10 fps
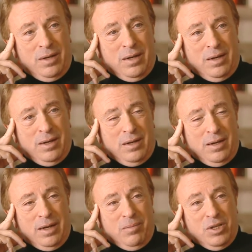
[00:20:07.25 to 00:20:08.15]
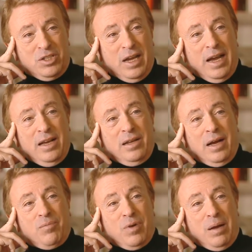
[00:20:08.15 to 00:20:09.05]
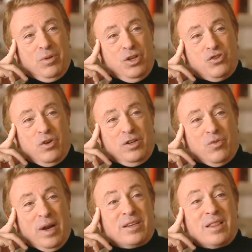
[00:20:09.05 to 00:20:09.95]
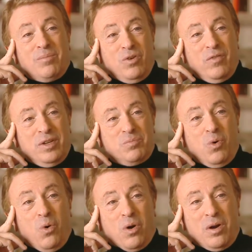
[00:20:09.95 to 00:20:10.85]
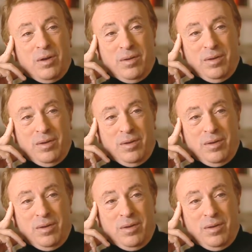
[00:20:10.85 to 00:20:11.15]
I must say I probably enjoy directing the movies more,